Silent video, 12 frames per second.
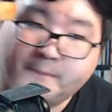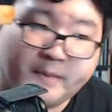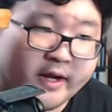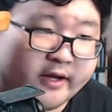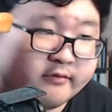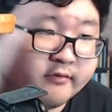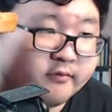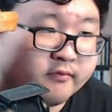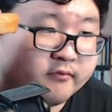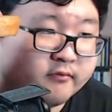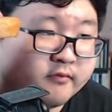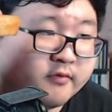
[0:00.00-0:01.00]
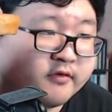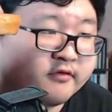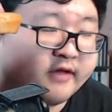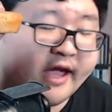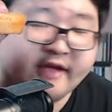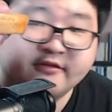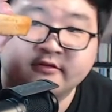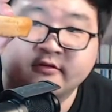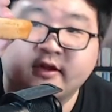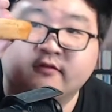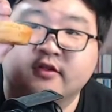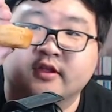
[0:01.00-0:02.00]
but size
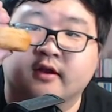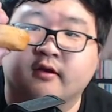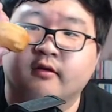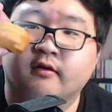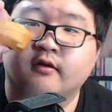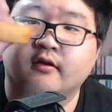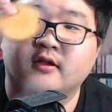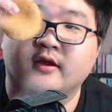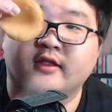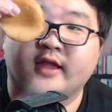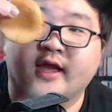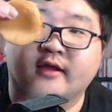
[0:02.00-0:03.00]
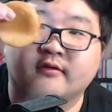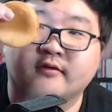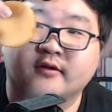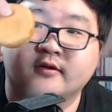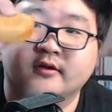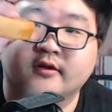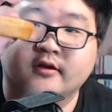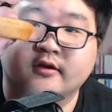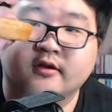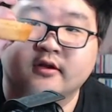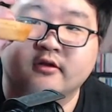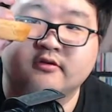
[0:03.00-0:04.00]
isn't everything. Look at that.
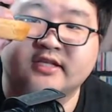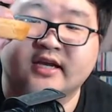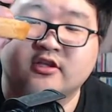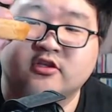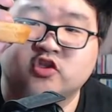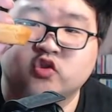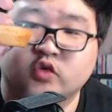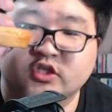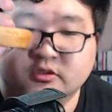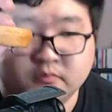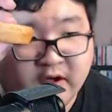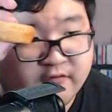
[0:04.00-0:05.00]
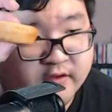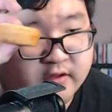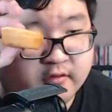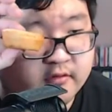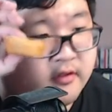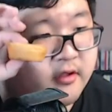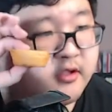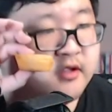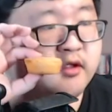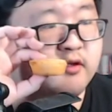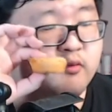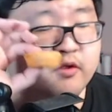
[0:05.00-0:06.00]
Looks like a squished muffin
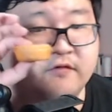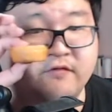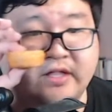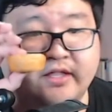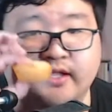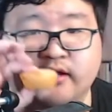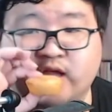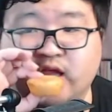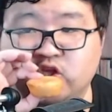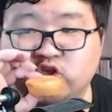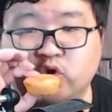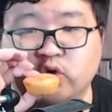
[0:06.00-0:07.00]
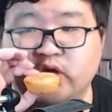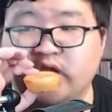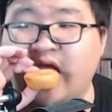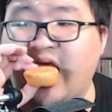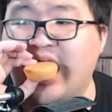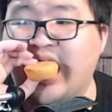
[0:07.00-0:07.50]
with filling. It's so good.